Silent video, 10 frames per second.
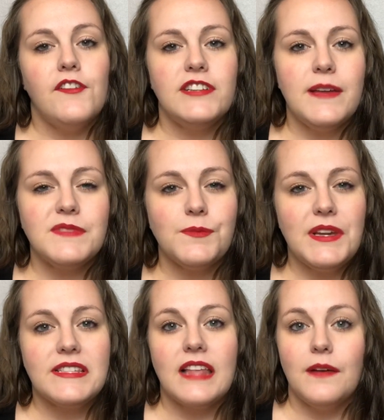somebody
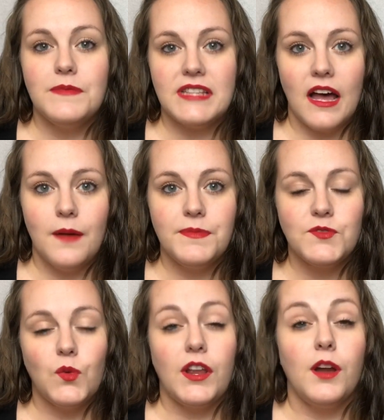thumbs up
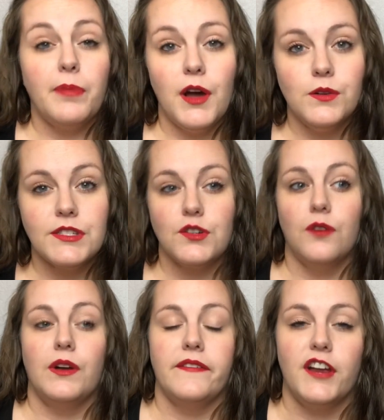one of your posts or
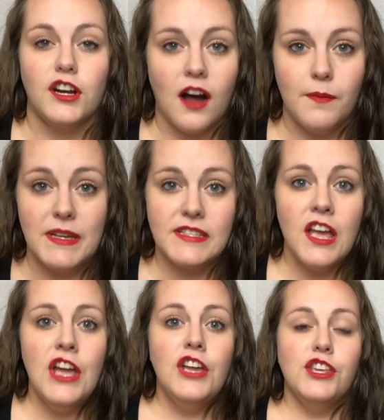one of your comments,
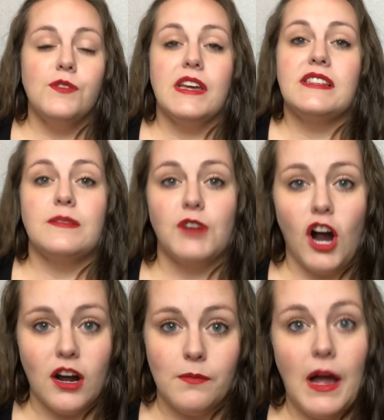you get some
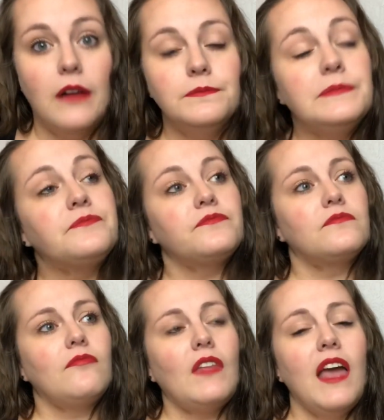karma.
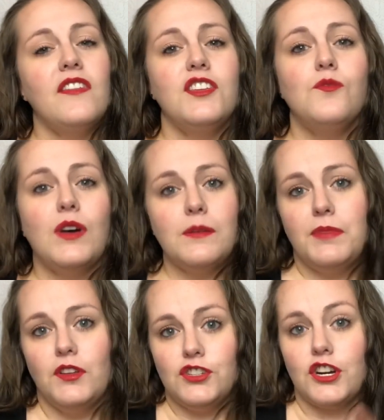And then you want to
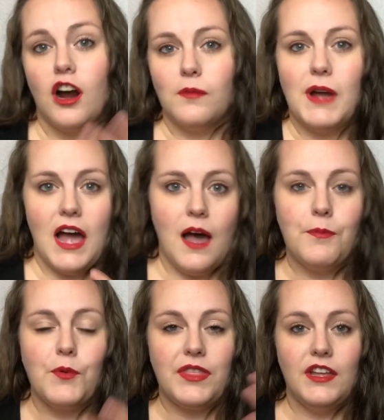build your karma up
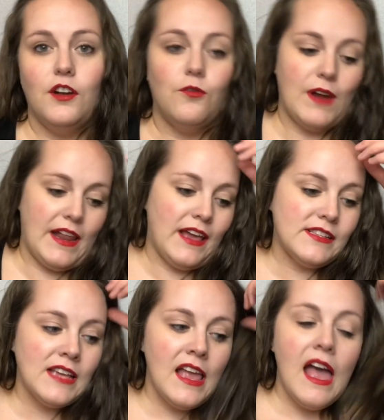within
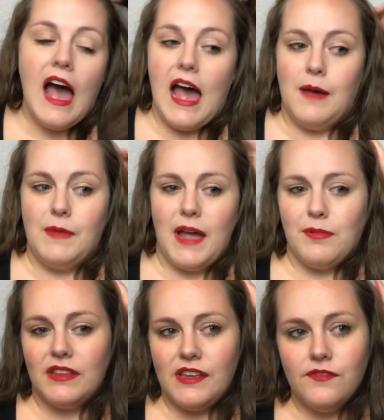Reddit. I
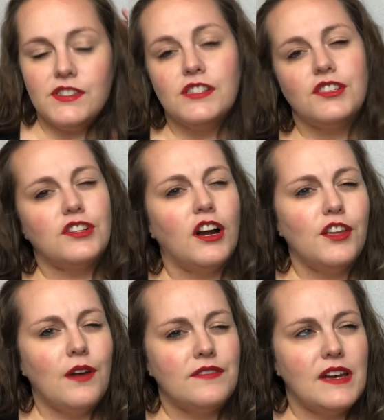believe to start
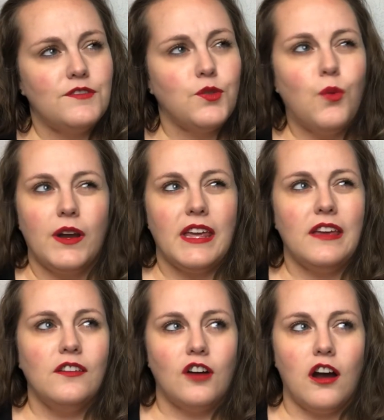you have to have
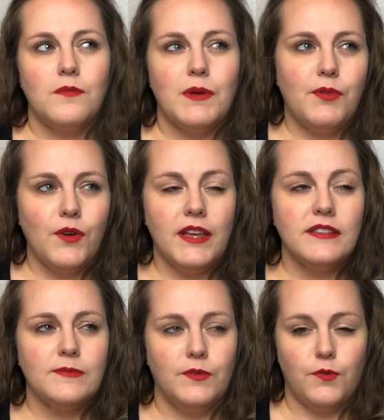20 karma
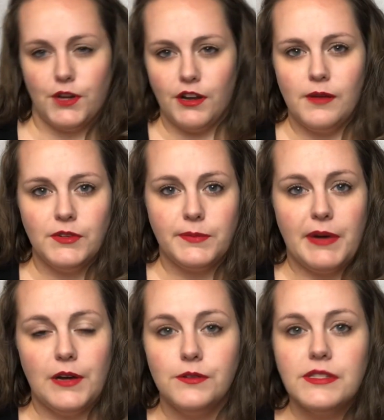points before you're able to
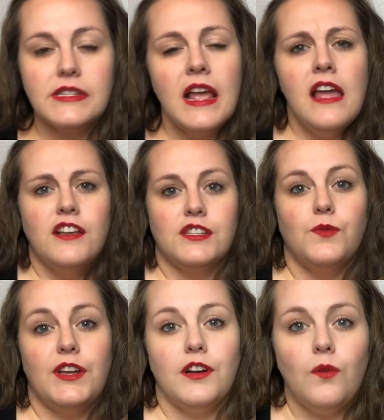post. So
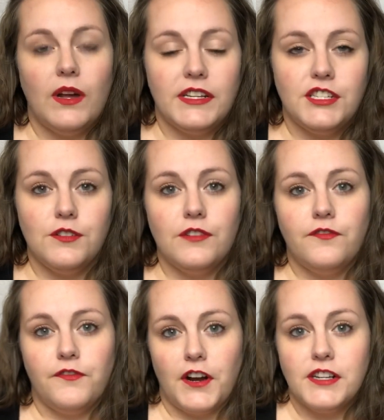what you'll want to do
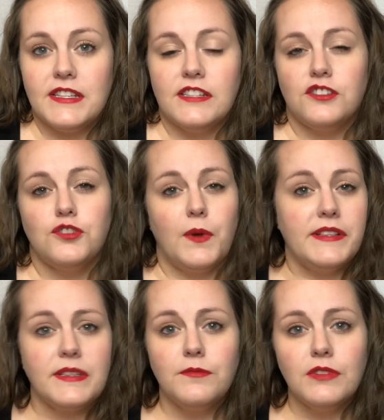first is join
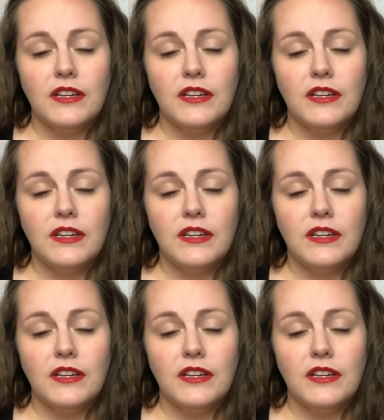some